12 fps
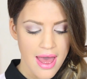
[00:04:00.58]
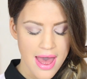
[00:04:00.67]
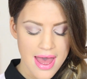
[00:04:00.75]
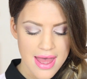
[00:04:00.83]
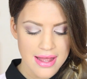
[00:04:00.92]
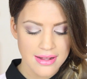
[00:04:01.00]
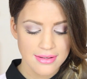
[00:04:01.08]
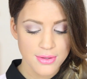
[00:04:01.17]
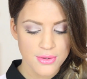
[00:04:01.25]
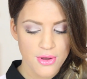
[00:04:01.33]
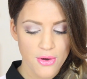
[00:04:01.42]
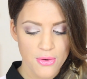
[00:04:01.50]
And
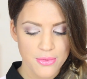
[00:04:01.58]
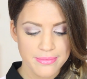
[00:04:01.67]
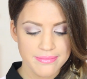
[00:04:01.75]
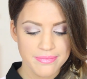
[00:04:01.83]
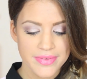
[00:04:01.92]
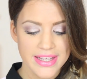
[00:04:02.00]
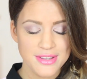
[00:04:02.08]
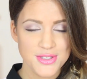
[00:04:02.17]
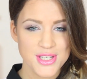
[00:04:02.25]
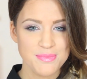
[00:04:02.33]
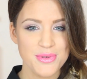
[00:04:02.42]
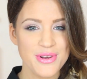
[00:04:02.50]
you know,
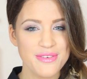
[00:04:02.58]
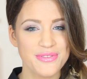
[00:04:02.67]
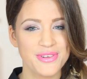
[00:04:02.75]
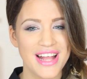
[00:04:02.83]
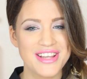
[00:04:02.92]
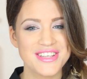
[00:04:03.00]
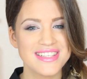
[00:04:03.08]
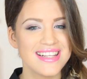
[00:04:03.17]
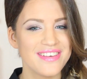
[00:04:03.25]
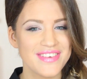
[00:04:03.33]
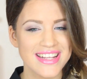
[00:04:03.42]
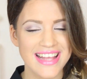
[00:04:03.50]
it's just beautiful. I just
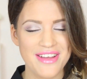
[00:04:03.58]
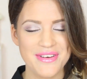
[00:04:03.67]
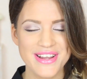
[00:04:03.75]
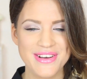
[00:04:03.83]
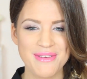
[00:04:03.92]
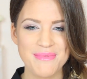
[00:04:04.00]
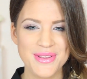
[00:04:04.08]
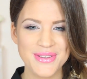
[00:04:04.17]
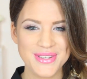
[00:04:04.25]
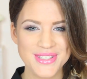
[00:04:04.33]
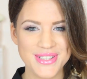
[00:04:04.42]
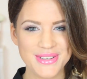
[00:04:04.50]
love it. I really hope you
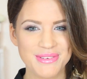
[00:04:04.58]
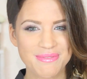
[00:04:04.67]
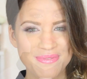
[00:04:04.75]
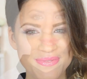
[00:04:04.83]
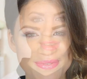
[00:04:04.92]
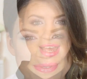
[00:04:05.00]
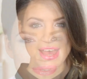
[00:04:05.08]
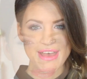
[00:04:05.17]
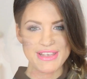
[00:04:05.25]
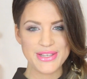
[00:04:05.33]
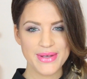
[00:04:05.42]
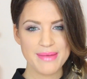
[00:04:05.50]
do too.
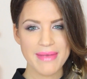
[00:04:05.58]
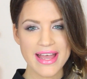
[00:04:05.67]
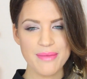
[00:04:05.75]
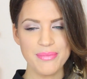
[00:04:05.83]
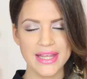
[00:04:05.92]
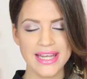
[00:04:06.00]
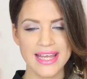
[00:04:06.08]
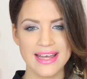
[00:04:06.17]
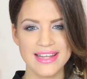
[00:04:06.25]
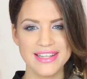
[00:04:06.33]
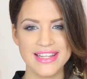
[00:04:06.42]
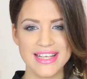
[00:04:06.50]
So in my
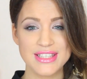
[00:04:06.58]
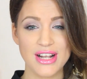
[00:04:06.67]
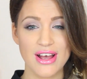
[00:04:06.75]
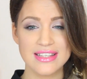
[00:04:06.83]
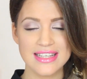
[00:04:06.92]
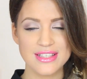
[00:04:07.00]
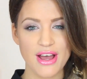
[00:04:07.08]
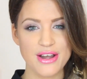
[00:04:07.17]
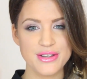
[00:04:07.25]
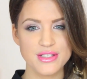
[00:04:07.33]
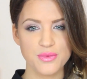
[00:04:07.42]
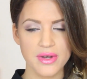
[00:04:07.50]
opinion, these glosses
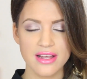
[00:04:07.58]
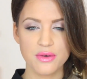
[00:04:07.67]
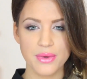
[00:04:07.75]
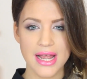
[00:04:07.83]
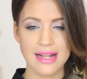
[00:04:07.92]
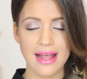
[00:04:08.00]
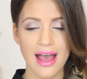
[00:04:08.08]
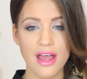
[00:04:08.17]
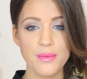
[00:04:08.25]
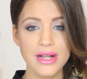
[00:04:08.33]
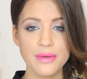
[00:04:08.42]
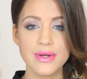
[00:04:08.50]
are just really great.
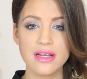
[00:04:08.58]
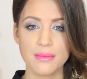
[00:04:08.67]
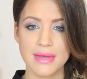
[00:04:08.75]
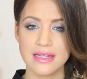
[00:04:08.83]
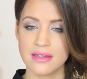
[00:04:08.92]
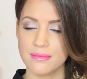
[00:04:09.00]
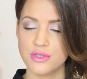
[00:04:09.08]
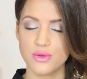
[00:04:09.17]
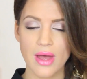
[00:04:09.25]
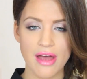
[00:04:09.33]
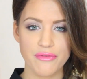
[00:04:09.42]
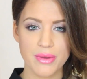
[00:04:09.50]
I really recommend them
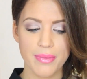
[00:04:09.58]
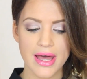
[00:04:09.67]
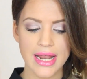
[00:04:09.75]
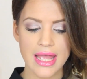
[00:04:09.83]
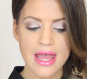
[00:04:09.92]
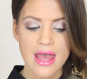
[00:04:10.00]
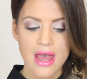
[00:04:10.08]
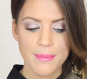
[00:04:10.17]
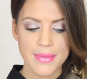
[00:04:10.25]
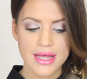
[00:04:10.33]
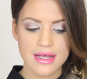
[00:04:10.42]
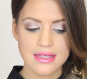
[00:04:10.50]
to everybody
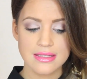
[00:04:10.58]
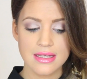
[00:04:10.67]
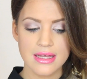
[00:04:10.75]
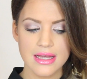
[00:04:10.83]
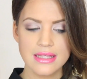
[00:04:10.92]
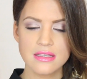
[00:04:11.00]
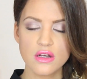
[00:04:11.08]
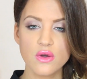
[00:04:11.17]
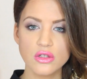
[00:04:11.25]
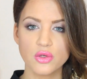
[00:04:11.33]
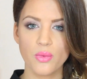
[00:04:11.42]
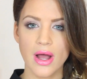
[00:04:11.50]
because it's a
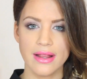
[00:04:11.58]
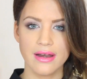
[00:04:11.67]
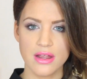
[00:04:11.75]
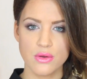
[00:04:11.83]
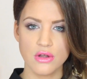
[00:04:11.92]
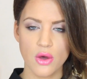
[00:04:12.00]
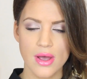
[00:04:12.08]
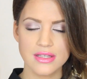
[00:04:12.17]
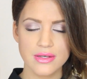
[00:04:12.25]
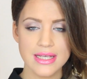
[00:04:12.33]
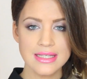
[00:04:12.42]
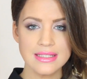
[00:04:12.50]
good quality, you know.
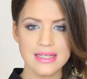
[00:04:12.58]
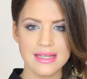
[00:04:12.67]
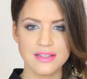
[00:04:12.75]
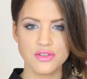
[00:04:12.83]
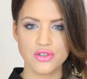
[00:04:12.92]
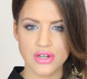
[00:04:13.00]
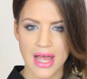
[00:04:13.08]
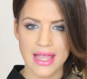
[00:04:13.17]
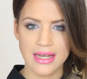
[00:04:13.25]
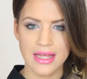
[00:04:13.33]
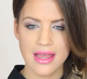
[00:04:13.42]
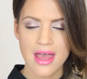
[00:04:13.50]
As you can see, it's
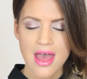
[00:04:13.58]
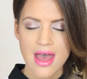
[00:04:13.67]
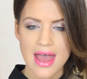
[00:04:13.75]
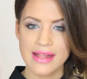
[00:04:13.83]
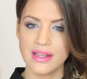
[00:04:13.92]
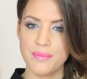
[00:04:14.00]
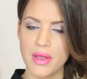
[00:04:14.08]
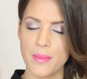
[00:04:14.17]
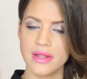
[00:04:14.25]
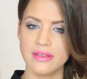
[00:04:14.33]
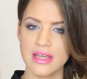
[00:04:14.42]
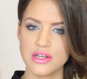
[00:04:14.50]
shiny and the
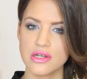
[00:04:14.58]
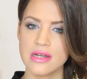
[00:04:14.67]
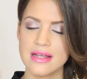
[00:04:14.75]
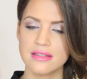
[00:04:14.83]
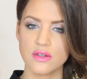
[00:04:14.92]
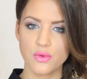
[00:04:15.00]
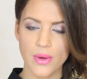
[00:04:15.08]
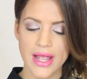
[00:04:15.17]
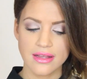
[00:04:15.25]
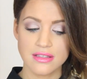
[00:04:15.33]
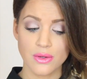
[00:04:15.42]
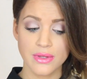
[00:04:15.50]
pigmentation is
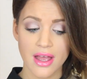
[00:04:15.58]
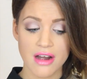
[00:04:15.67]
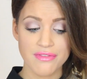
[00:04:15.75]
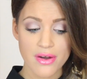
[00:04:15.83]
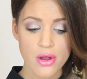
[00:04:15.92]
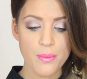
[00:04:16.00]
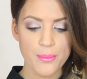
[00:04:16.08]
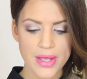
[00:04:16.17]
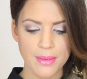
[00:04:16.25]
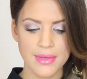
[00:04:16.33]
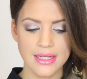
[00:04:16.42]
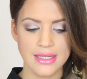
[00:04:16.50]
great. So they are very
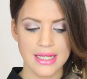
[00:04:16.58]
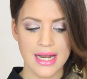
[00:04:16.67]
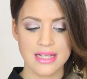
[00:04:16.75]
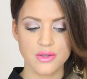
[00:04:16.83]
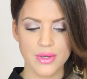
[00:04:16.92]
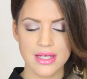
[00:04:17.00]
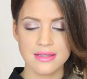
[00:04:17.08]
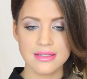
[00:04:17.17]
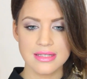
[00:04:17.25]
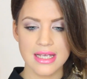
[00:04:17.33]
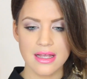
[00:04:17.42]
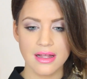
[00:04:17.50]
pigmented, as you can
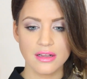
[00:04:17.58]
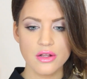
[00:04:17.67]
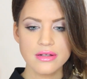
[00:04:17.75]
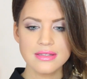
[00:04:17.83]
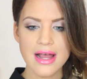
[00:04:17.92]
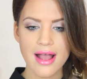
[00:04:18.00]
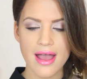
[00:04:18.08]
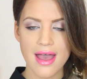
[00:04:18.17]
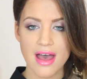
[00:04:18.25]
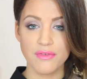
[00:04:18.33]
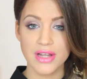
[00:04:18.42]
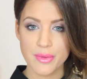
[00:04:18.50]
see. It looks like I
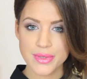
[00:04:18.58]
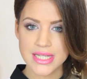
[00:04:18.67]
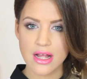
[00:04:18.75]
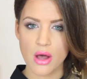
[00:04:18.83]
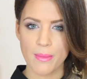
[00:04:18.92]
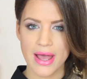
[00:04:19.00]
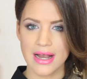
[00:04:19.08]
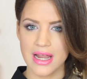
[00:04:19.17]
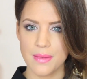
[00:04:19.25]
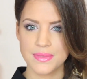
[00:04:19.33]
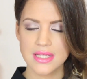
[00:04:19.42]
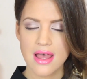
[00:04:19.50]
have lipstick on my
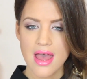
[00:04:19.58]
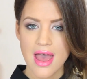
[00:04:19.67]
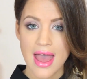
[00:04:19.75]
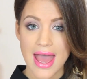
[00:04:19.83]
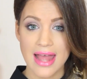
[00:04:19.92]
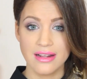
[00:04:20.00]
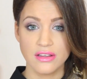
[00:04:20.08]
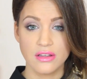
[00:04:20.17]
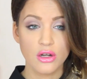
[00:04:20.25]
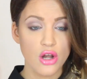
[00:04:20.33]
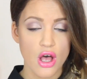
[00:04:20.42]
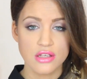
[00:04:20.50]
lips
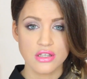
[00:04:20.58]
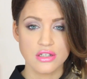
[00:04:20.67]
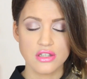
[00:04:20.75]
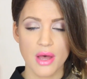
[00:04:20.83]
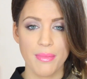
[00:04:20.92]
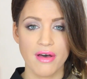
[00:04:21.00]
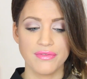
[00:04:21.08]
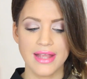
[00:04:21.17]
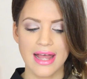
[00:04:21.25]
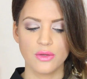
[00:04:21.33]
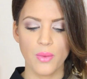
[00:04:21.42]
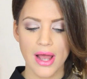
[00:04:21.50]
and gloss on top of
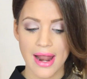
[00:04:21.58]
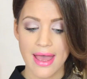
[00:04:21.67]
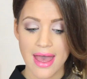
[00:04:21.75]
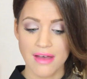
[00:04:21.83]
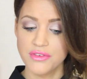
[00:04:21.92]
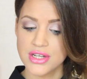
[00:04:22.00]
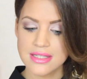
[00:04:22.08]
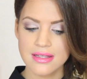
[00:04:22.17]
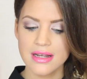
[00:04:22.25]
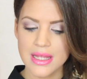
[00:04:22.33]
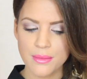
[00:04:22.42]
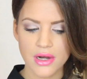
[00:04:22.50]
that while I have just
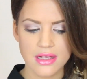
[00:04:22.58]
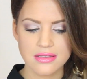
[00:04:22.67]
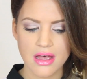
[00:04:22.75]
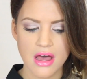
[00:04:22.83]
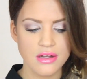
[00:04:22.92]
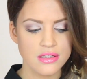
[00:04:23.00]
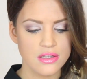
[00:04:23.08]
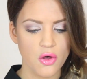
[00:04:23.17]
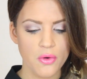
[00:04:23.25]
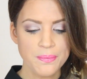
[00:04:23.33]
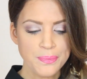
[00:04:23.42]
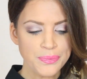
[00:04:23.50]
a lip gloss on.
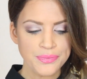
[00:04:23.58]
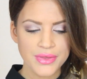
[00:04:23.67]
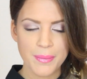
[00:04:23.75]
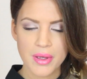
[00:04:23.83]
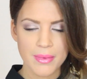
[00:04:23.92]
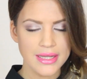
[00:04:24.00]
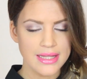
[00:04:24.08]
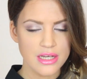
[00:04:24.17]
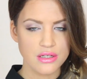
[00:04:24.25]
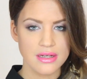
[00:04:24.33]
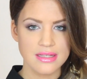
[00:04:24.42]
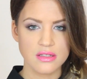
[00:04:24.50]
So the
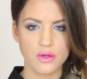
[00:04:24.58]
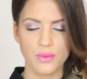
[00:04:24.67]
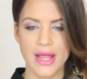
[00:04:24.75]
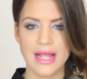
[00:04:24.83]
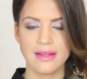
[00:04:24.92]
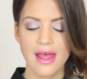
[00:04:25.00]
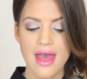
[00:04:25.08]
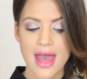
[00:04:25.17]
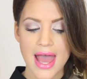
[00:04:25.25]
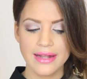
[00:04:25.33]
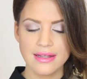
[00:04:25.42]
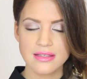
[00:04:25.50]
pigmentation is great
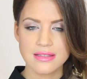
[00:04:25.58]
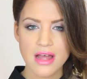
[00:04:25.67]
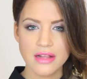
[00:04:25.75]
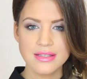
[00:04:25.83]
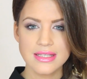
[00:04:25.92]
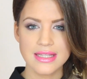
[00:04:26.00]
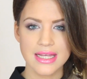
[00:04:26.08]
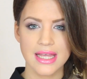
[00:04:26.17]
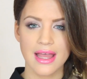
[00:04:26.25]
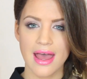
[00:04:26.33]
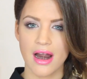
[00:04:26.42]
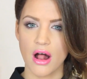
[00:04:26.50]
and it's not
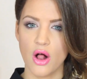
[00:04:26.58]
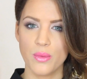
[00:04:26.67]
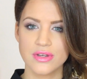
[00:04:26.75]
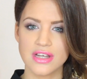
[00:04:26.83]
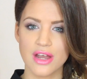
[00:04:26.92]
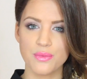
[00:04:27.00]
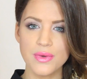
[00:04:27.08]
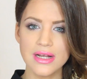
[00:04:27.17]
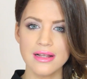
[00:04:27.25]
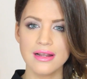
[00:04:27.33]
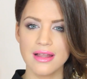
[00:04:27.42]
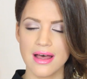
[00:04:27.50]
sticky at all, which I
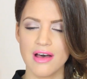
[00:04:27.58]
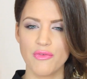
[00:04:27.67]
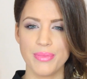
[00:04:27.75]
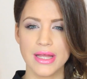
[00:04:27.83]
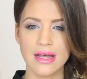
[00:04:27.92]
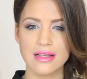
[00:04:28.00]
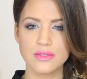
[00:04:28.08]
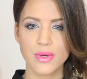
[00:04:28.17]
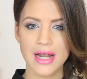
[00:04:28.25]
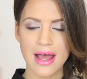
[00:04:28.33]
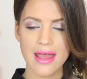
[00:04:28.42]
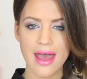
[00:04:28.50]
really love, because
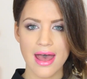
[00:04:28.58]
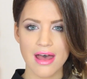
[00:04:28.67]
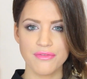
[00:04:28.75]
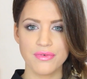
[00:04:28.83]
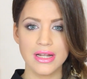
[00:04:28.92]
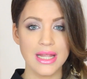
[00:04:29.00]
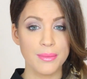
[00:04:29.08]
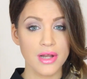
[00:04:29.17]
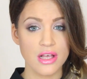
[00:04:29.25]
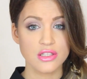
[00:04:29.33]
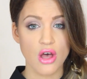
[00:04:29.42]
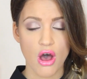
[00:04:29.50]
when I have lip
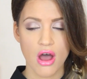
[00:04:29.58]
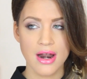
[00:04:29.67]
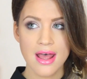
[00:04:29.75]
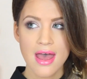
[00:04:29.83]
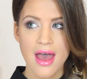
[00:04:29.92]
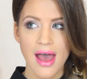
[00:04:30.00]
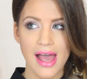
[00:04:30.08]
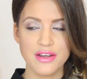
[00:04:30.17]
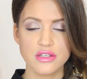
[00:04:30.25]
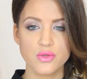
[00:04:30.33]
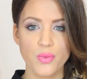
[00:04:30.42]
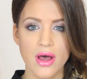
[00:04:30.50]
gloss on, I
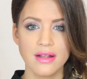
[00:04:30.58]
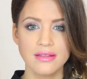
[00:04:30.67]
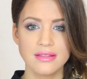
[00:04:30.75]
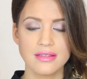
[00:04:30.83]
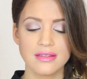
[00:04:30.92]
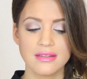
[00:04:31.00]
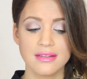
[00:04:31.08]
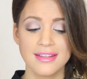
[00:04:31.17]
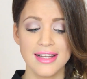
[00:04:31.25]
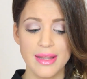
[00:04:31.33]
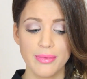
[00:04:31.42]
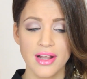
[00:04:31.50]
just want
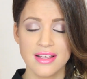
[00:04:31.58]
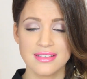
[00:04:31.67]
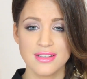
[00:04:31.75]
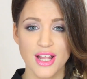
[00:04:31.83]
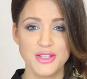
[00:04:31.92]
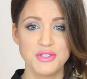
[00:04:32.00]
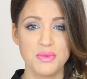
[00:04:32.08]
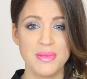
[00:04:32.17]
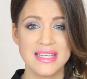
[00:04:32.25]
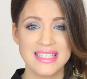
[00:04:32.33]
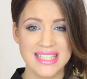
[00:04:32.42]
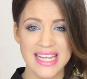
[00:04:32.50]
the lip gloss not to
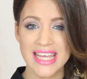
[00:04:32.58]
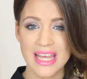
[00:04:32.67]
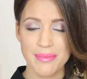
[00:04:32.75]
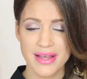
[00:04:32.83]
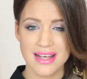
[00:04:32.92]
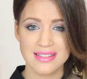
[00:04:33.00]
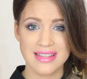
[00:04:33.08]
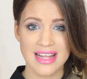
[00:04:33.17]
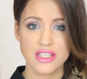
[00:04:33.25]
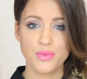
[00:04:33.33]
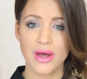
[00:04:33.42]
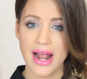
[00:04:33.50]
be sticky, because
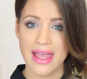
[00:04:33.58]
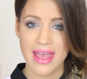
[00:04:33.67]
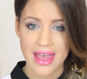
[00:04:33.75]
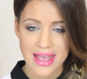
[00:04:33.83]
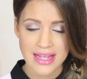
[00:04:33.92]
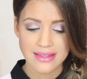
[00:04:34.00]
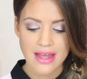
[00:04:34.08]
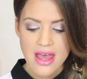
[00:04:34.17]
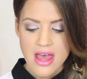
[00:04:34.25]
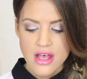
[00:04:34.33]
that's what I hate.